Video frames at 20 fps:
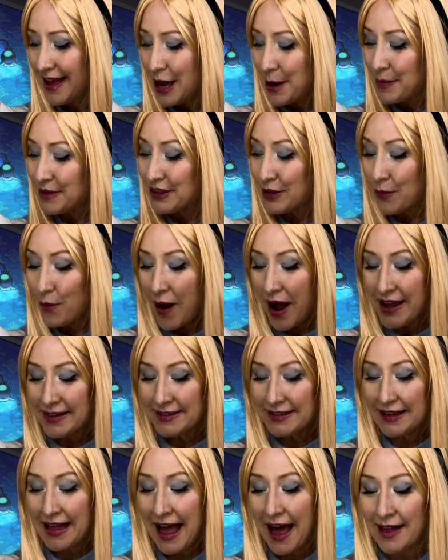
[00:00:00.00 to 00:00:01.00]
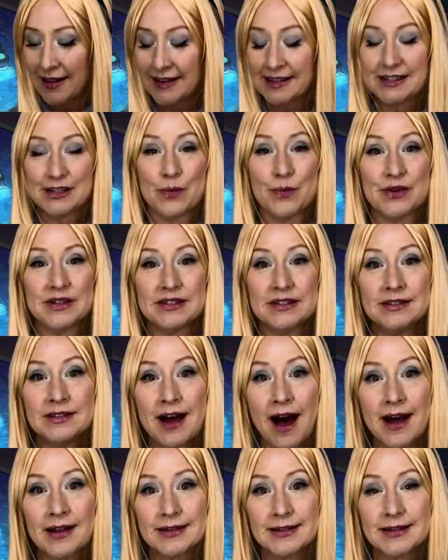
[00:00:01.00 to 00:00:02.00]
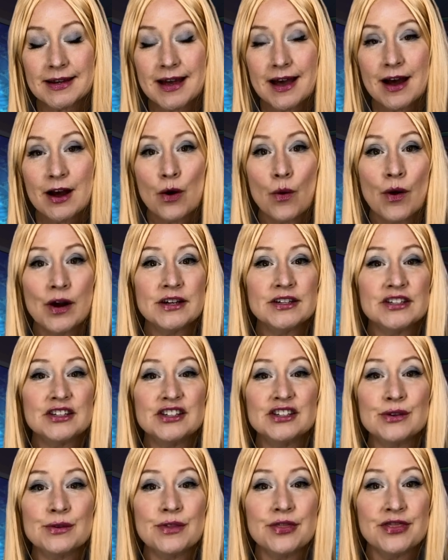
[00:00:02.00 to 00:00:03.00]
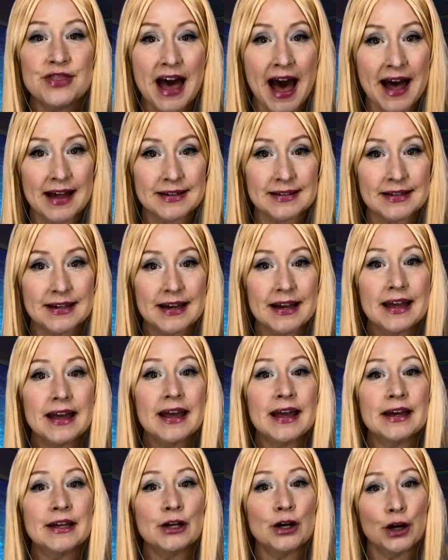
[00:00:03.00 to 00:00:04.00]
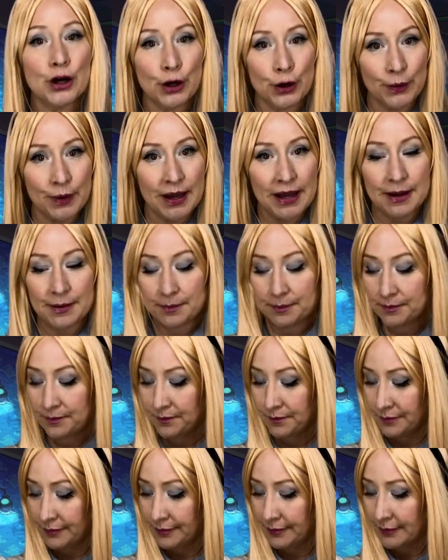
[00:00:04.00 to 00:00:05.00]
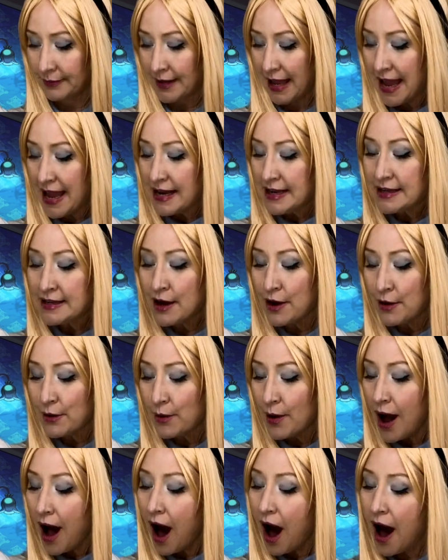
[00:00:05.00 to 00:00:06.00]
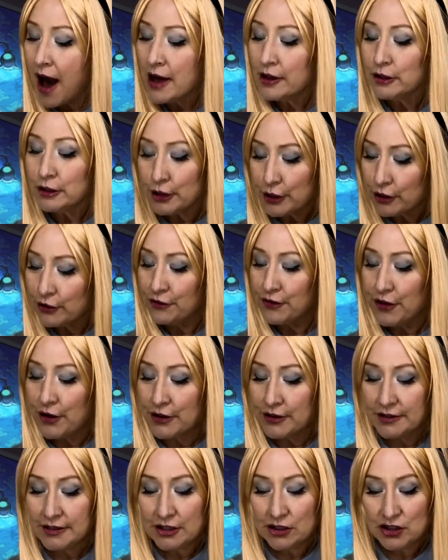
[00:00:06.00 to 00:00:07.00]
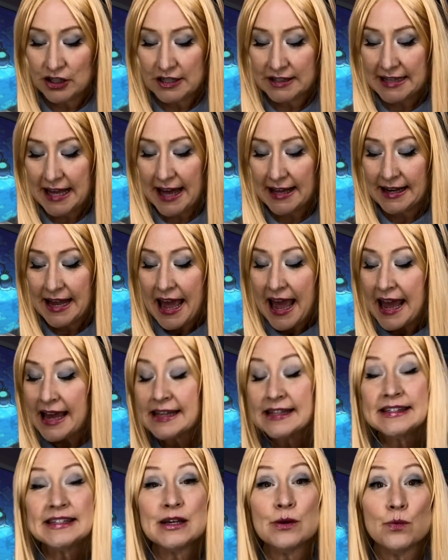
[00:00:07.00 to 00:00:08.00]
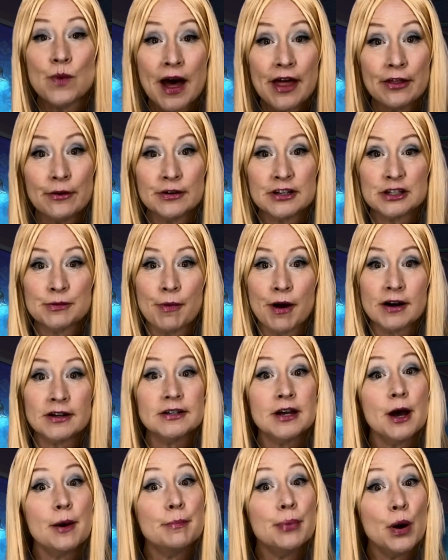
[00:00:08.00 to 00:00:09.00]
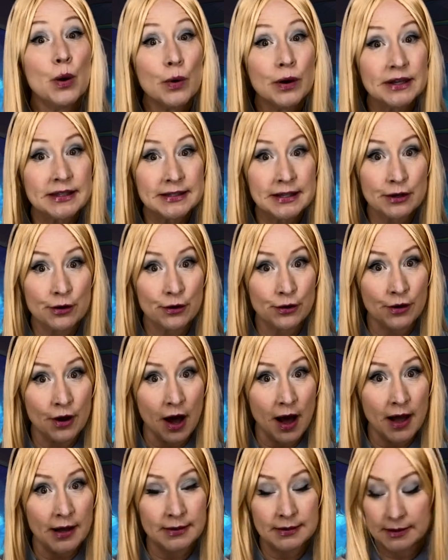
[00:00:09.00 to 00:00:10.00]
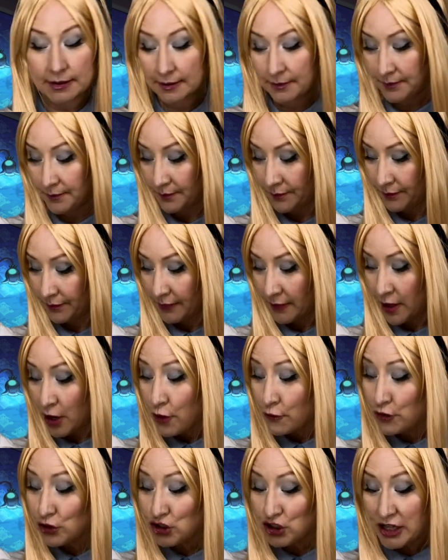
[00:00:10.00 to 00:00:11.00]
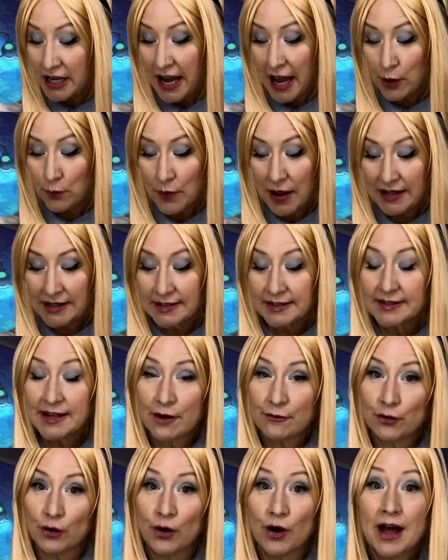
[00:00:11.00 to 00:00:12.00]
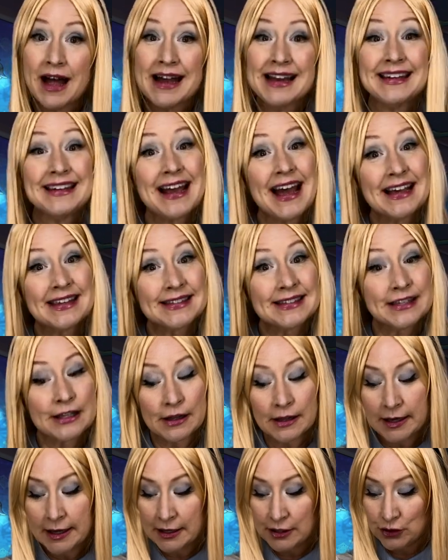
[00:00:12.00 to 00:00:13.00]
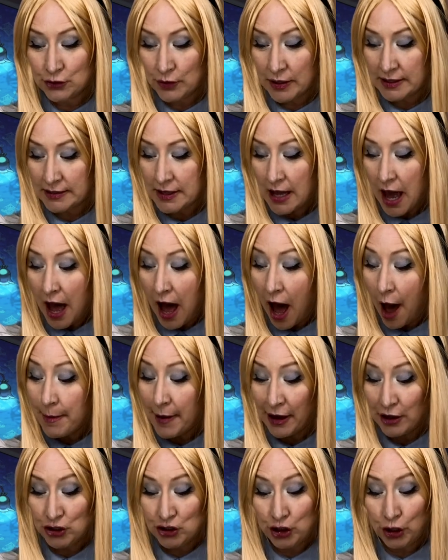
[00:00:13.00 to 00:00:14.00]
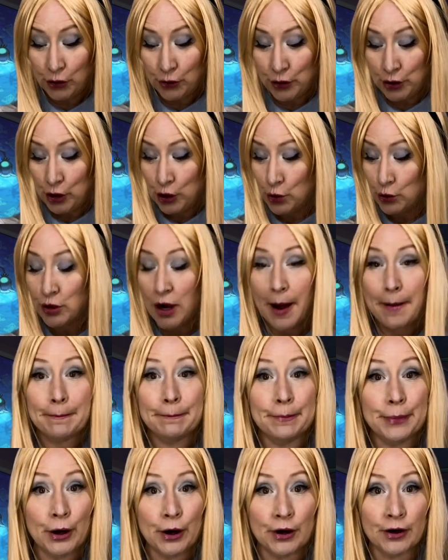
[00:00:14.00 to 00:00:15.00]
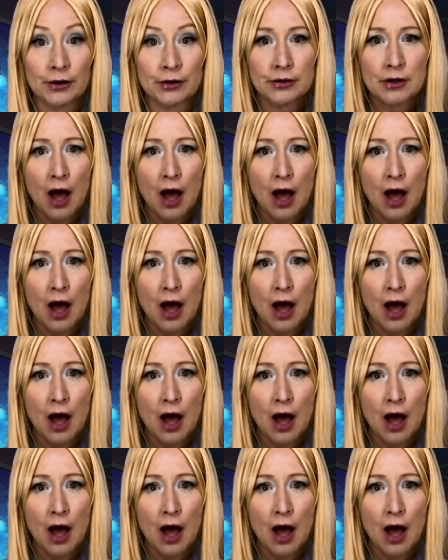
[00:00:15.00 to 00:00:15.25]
but the wise little Alice was not going to do that in a hurry. No, I'll look first, she said, and see whether it's marked poison or not. For she had read several nice little histories about children who'd got burnt